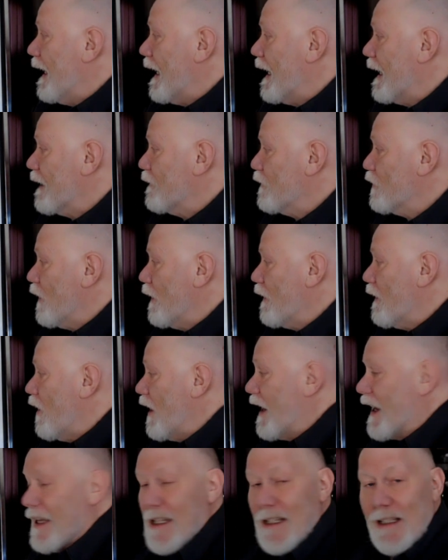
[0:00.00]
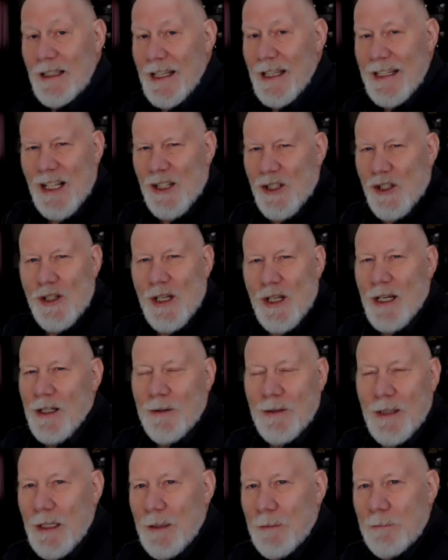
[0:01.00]
And uh, like I
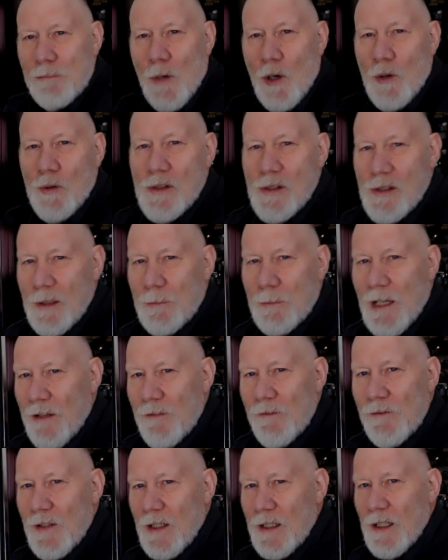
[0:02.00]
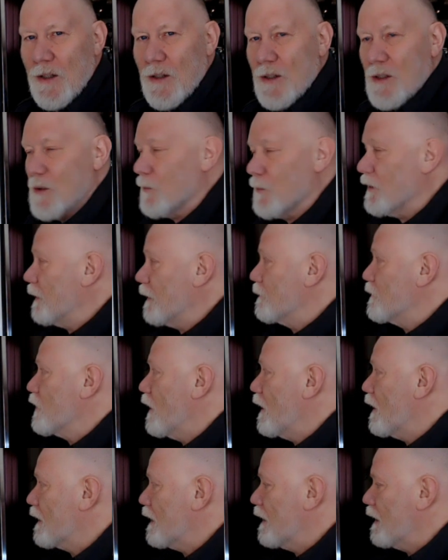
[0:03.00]
share in most of my videos when I'm
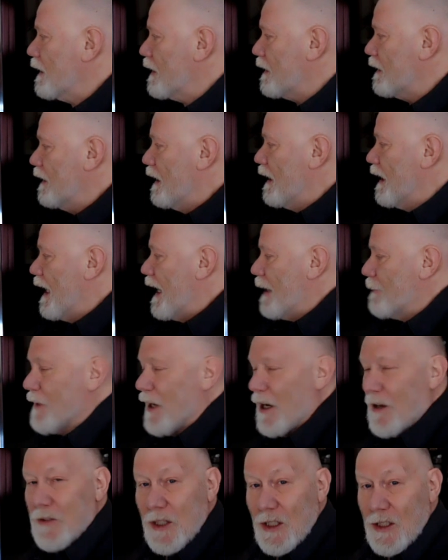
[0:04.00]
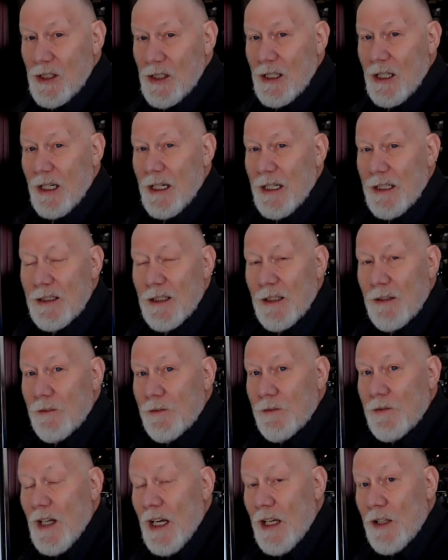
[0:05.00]
talking about these kind
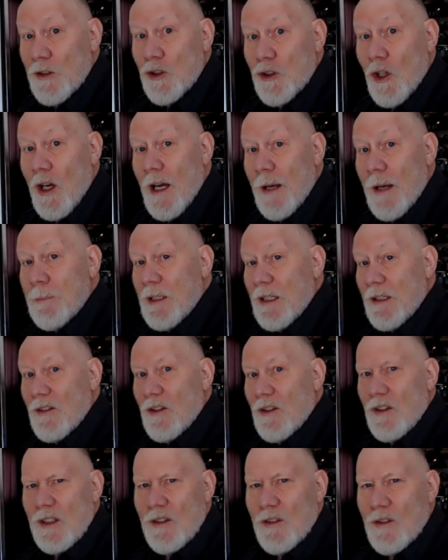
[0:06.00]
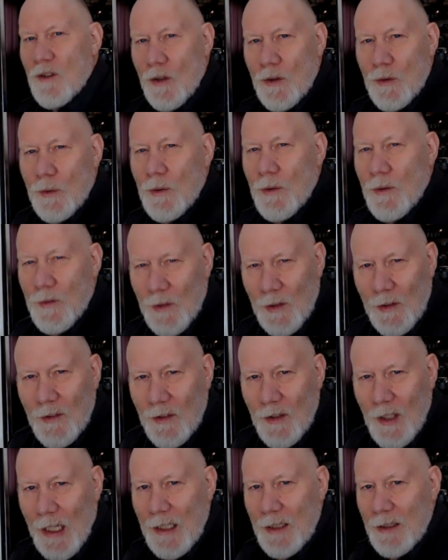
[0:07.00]
of uh, topics, these tools,
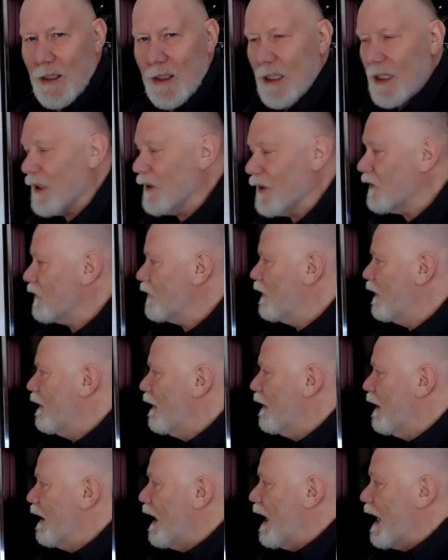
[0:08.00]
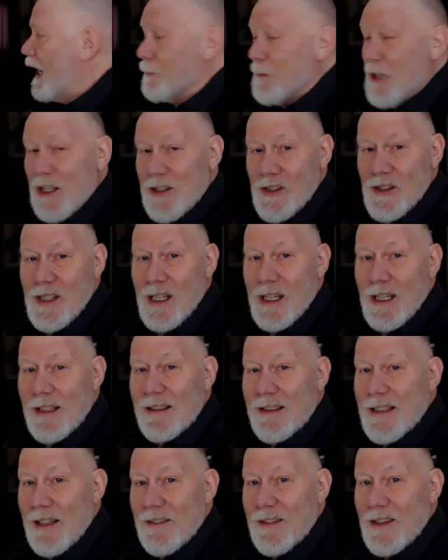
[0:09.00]
these techniques, I'm not saying
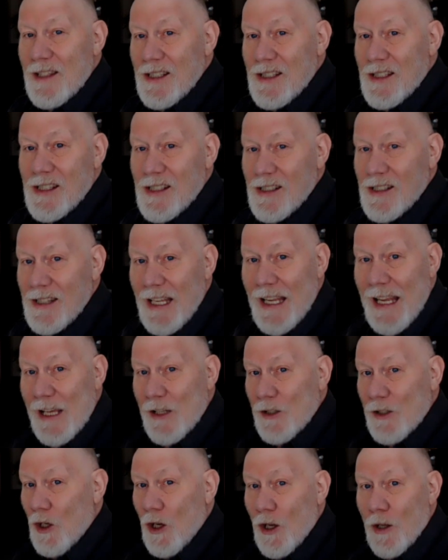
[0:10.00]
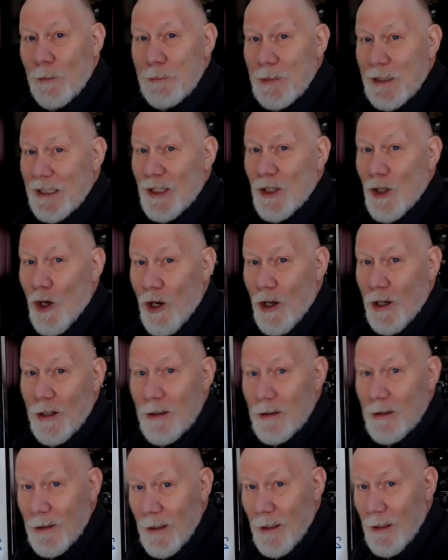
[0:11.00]
that this is the end all be
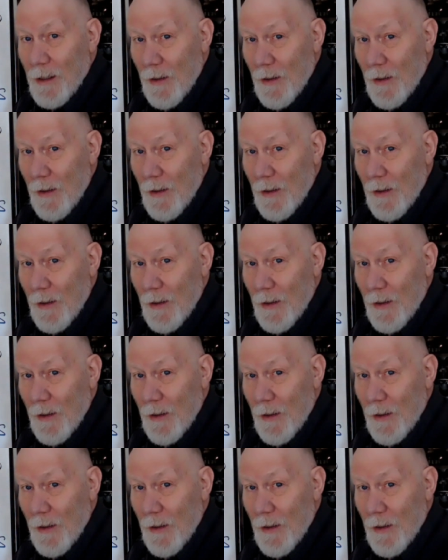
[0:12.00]
all.